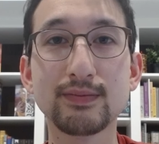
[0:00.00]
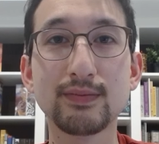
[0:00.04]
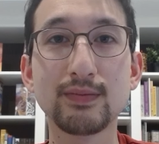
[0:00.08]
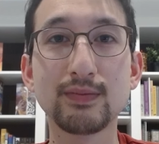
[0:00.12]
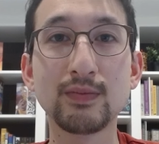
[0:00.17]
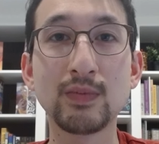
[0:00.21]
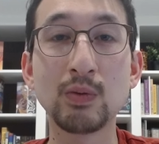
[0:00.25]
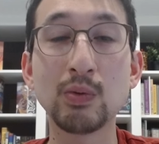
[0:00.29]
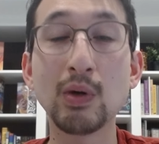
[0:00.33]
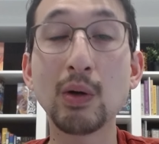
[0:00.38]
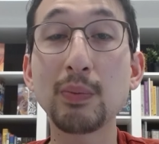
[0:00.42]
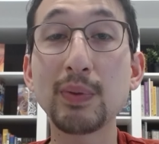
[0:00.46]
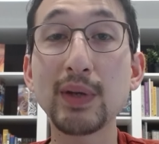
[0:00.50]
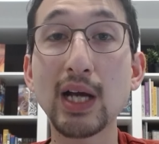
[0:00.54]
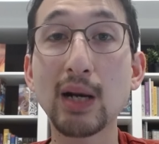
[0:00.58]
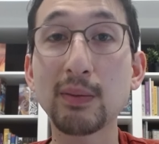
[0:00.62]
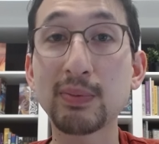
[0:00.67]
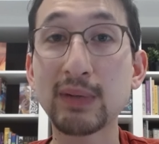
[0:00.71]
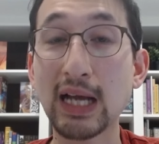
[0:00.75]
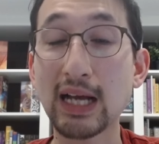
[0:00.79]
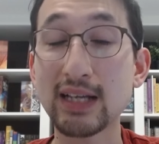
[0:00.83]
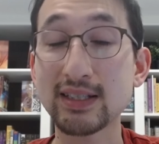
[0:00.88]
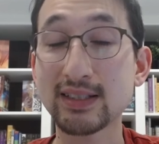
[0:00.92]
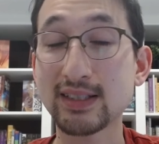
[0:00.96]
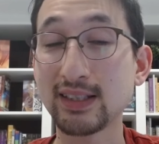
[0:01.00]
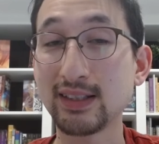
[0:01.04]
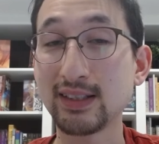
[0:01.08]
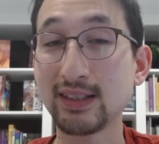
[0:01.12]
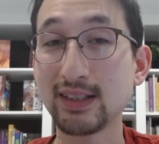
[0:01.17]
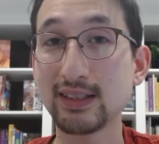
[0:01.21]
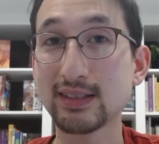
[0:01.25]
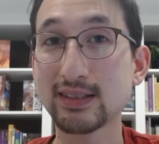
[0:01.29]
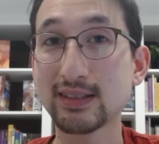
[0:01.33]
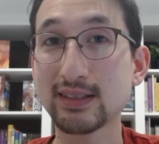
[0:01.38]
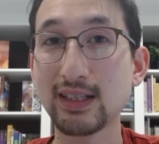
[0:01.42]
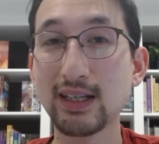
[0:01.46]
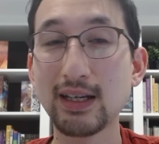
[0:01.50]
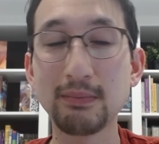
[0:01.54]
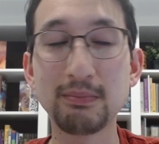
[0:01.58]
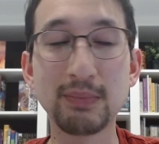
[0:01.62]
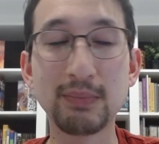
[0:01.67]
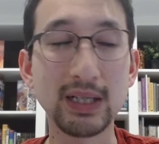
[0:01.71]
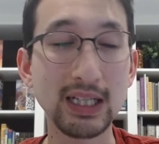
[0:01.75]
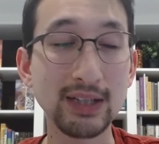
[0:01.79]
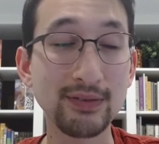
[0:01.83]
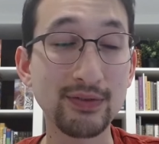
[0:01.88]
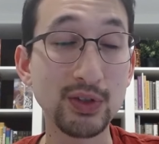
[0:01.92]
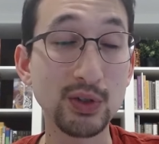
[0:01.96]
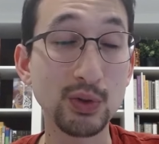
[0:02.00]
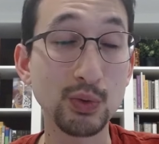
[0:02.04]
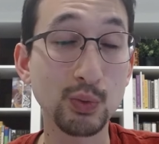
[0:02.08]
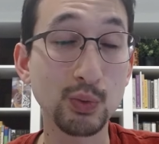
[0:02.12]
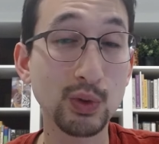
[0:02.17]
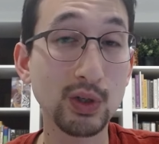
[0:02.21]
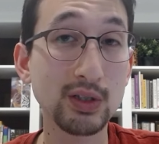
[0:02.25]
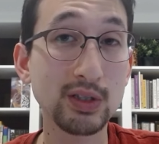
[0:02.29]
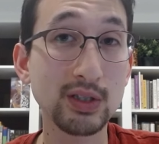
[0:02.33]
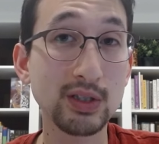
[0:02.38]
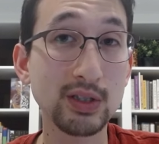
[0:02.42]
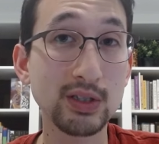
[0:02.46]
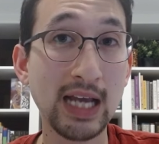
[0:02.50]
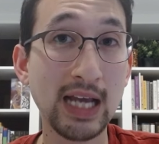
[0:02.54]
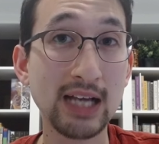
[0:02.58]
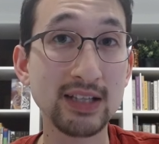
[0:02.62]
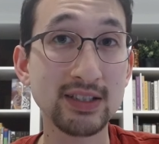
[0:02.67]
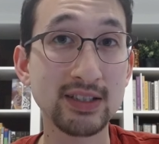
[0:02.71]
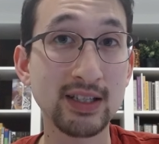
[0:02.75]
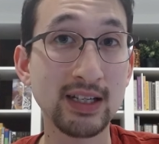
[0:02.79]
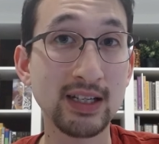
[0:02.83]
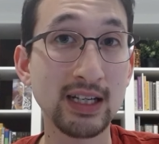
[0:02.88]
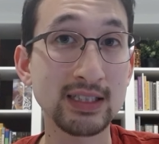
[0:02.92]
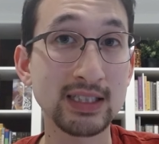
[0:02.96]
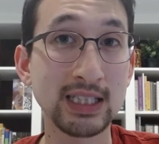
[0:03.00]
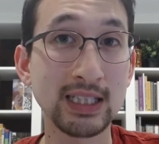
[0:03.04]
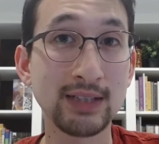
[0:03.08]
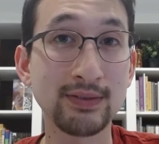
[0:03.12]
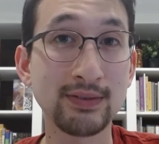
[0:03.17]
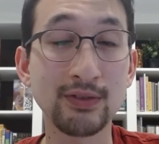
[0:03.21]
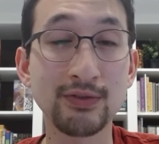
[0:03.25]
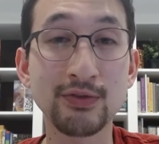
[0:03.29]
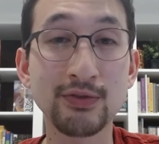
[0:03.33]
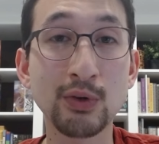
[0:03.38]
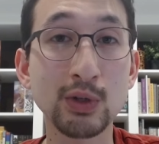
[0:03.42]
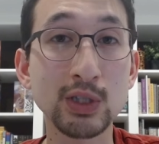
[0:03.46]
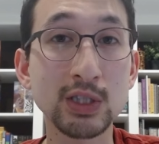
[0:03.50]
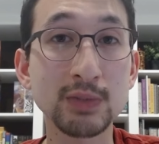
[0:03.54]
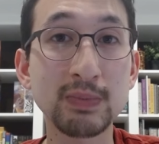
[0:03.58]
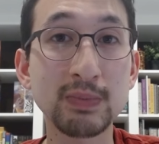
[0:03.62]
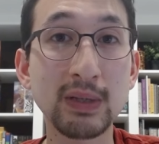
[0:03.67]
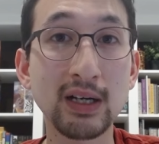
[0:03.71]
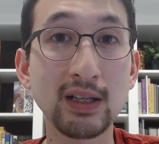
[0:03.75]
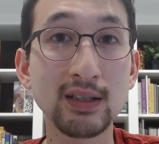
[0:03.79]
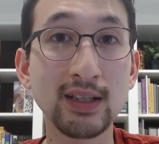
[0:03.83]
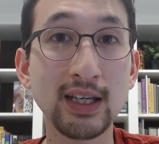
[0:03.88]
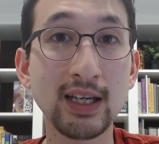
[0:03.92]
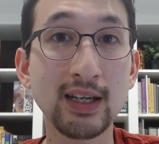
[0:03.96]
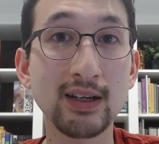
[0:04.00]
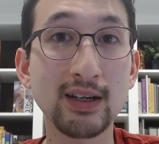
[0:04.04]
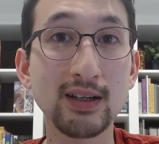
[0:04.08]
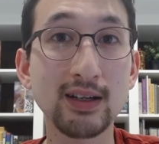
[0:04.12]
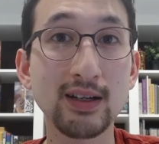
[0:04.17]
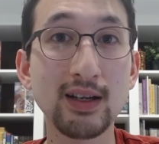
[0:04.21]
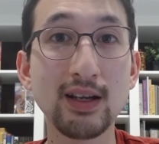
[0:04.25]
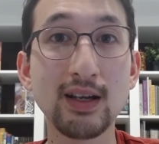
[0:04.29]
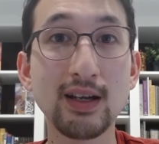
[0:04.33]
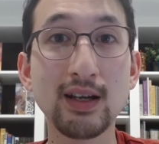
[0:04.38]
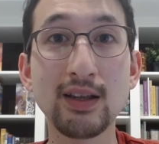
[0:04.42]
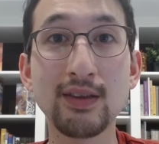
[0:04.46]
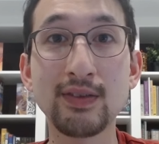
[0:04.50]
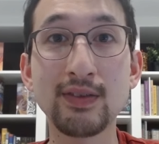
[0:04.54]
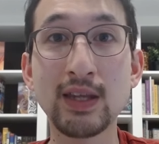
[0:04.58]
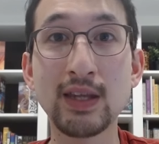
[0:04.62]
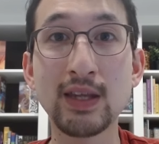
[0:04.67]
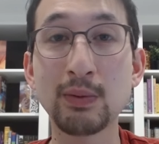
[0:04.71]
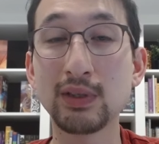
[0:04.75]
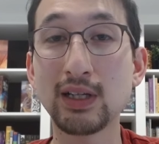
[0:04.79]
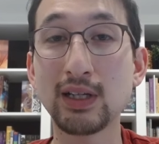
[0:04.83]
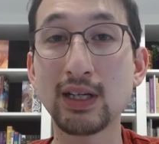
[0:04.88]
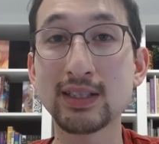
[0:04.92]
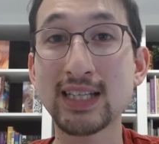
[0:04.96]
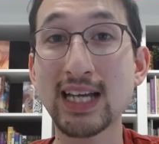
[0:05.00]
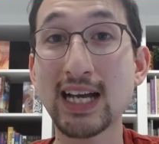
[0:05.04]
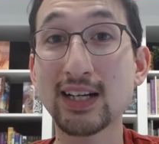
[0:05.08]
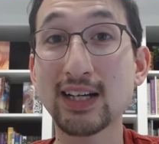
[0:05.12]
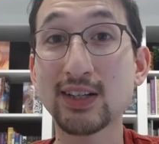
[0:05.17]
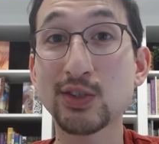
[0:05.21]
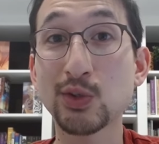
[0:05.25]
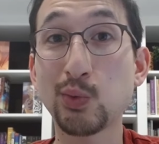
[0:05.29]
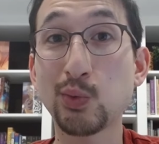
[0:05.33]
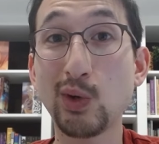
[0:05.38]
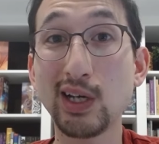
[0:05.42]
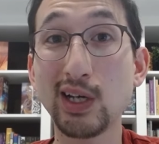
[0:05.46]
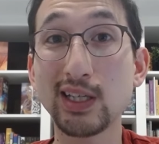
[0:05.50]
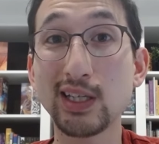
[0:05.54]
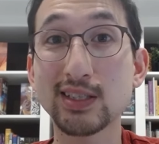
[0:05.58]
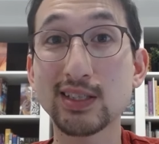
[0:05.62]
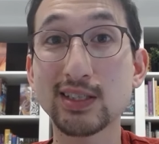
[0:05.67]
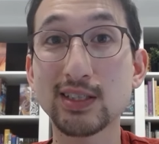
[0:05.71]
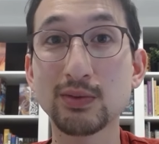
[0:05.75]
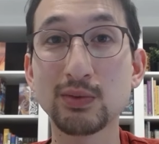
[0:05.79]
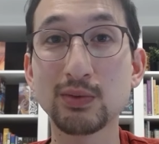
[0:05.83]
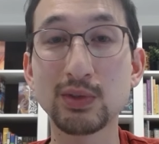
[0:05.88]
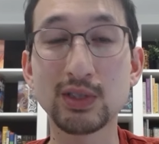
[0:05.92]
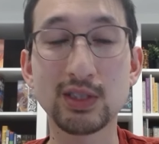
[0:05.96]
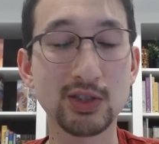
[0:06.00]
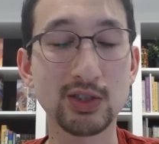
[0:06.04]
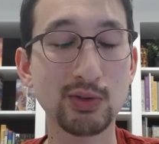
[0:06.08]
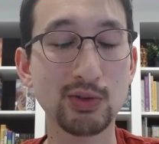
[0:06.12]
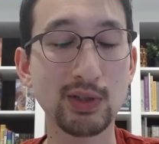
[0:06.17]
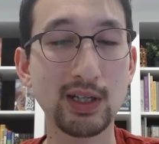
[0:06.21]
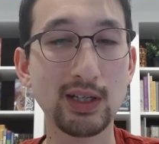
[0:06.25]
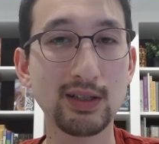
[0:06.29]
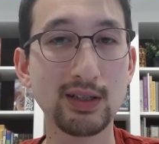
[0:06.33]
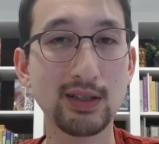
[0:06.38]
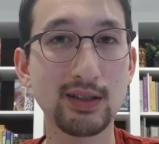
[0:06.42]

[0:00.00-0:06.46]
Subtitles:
We won't be upcasting this, but if you were to cast it as a level 4 spell later, they will attack twice, which is great.